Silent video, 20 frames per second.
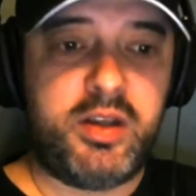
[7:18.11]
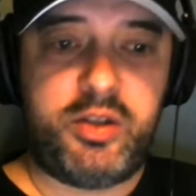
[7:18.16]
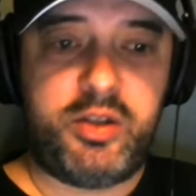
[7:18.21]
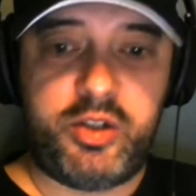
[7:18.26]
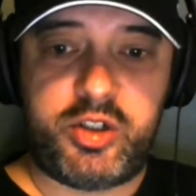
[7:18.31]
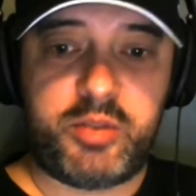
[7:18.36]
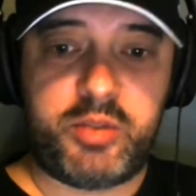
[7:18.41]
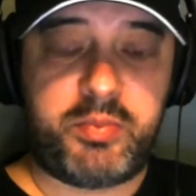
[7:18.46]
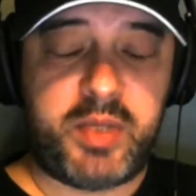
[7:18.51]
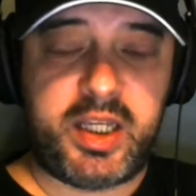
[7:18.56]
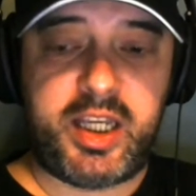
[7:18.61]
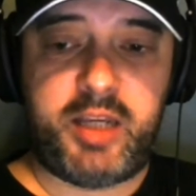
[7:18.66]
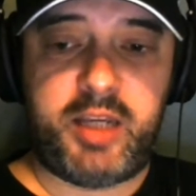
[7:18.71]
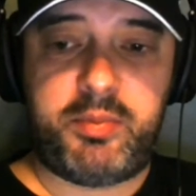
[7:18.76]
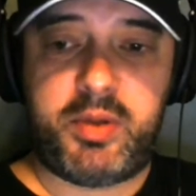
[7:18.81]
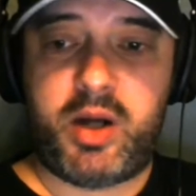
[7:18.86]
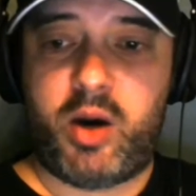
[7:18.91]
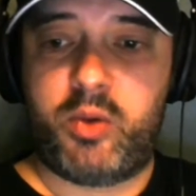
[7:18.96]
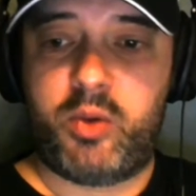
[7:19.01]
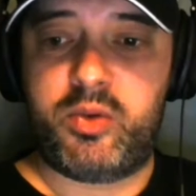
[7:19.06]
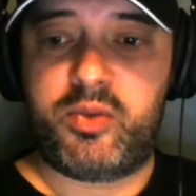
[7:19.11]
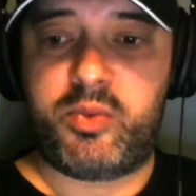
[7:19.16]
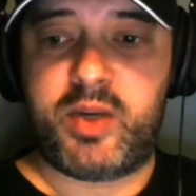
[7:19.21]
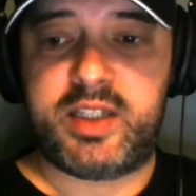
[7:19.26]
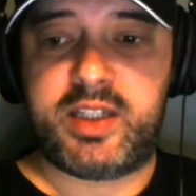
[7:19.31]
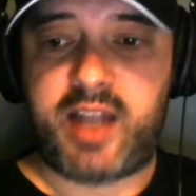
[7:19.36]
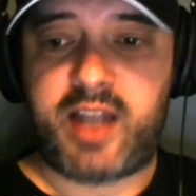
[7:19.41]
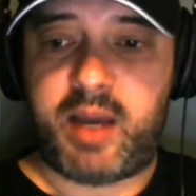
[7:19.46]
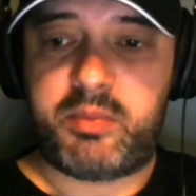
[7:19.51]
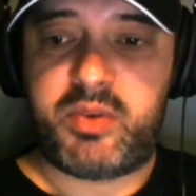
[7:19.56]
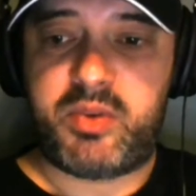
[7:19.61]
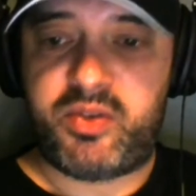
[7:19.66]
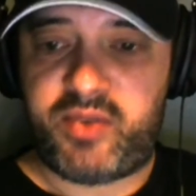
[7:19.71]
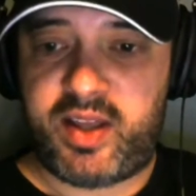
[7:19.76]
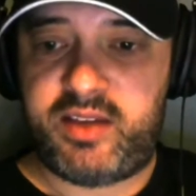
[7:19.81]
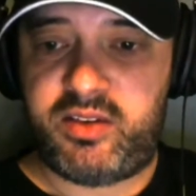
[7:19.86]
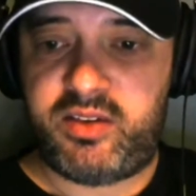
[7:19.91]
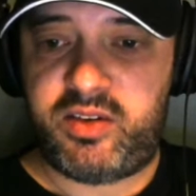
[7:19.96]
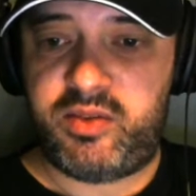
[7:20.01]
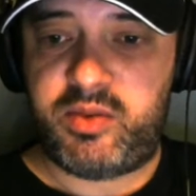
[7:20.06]
you should be keeping hold of West Ham
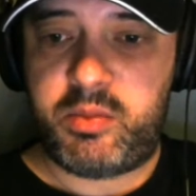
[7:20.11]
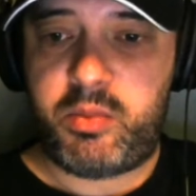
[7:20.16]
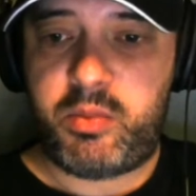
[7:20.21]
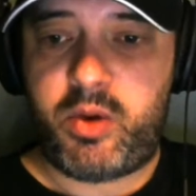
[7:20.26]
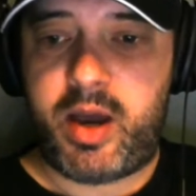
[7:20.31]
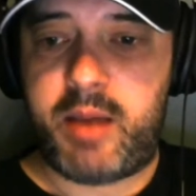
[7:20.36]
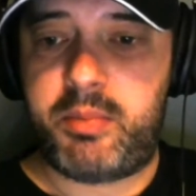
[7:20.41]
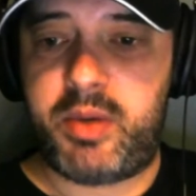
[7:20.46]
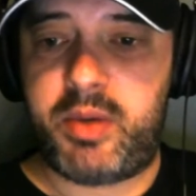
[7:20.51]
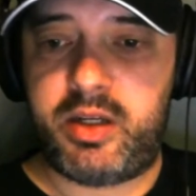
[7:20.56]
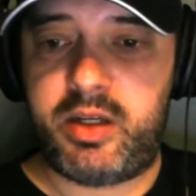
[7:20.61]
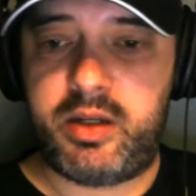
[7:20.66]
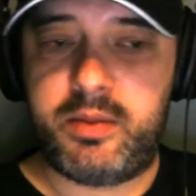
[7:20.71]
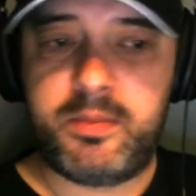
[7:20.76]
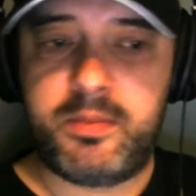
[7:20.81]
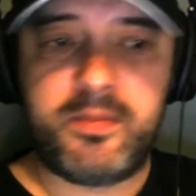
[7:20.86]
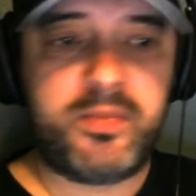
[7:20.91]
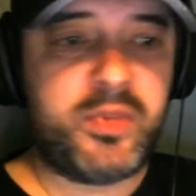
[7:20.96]
defensive, in my opinion.